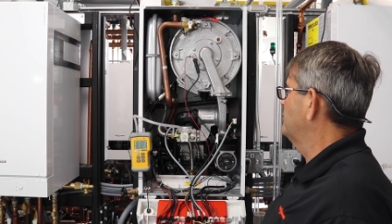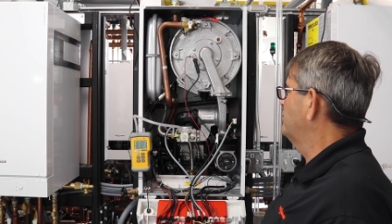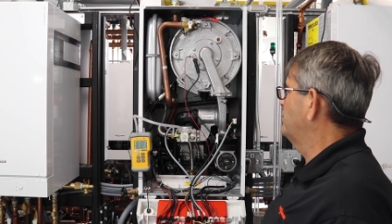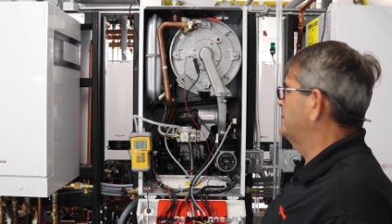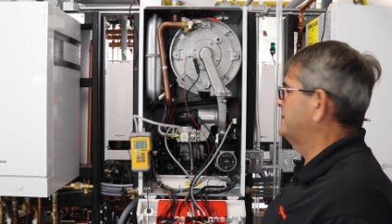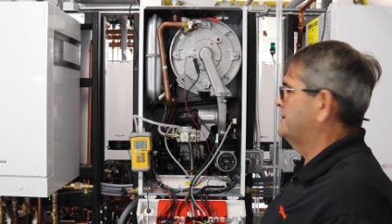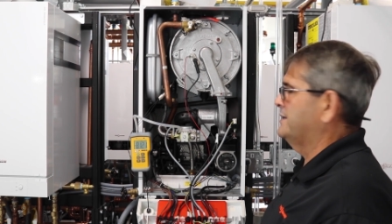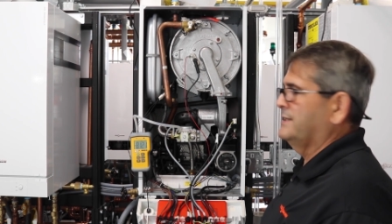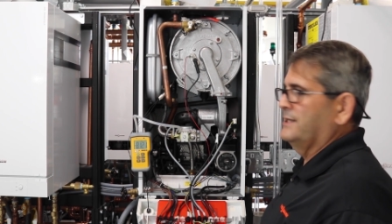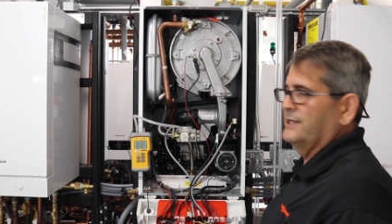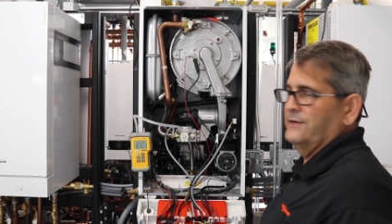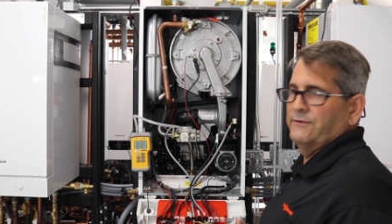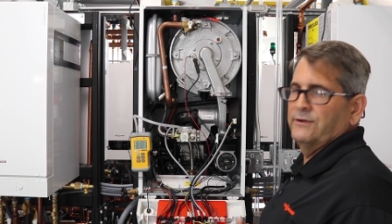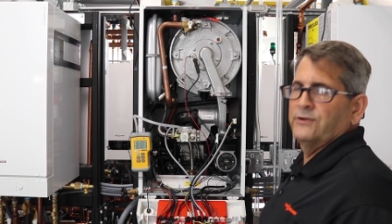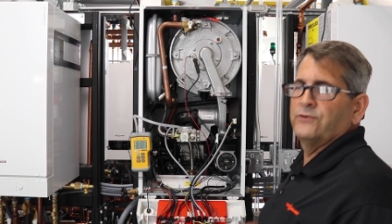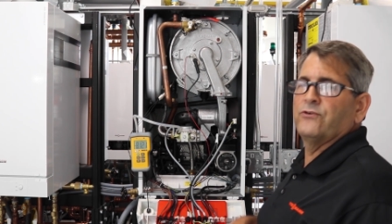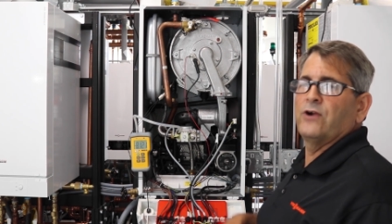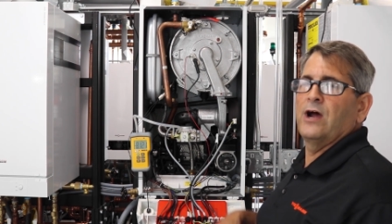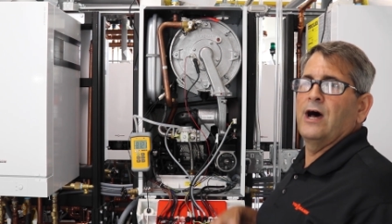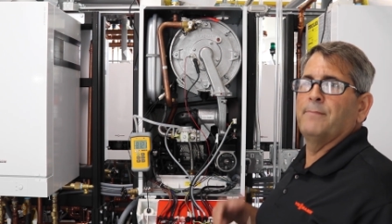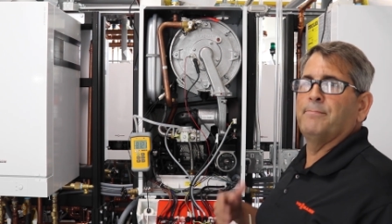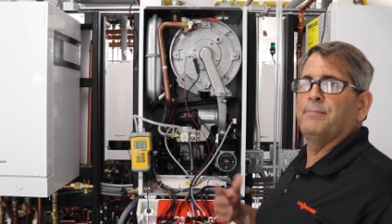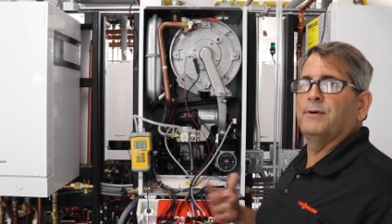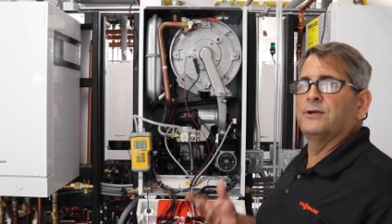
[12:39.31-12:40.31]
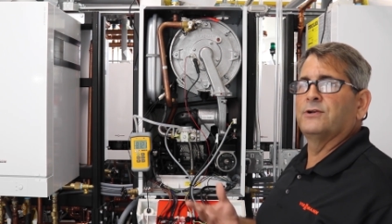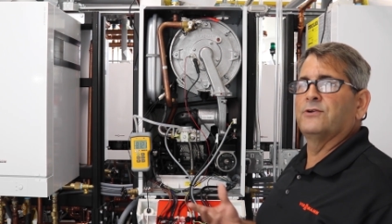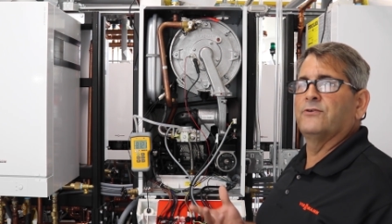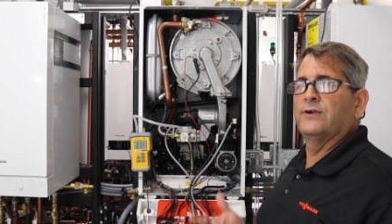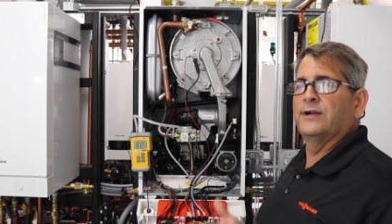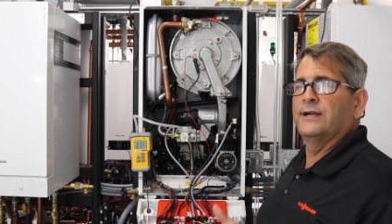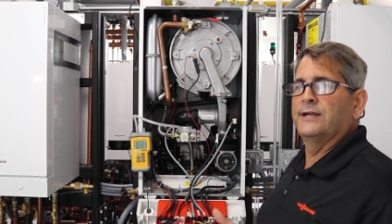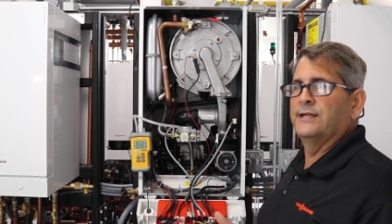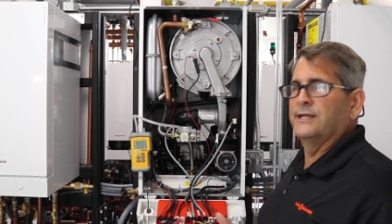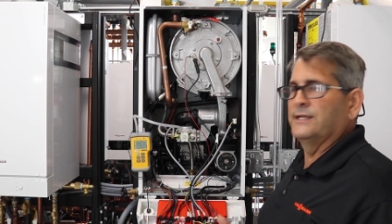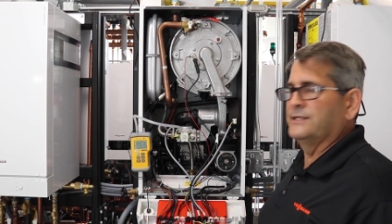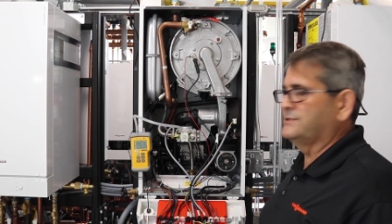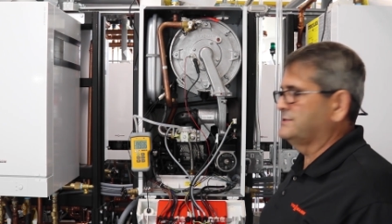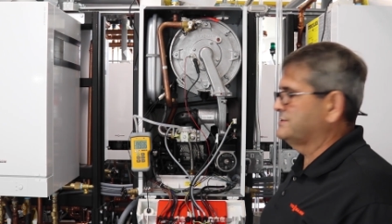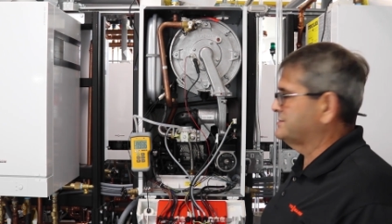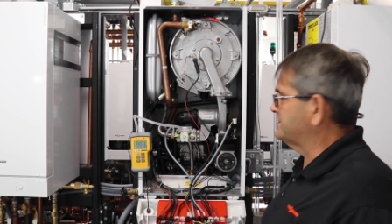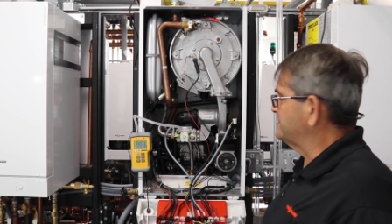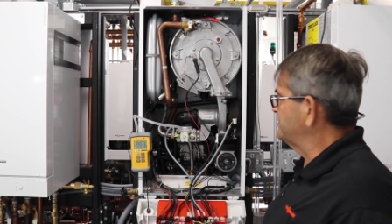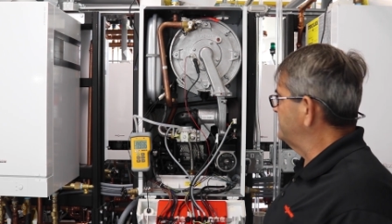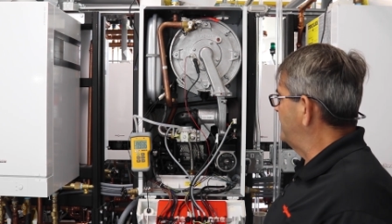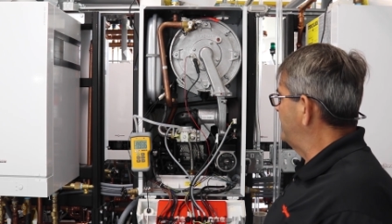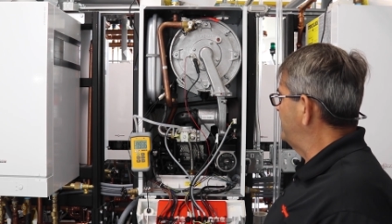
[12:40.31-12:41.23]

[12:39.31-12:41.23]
We didn't even drop under an inch.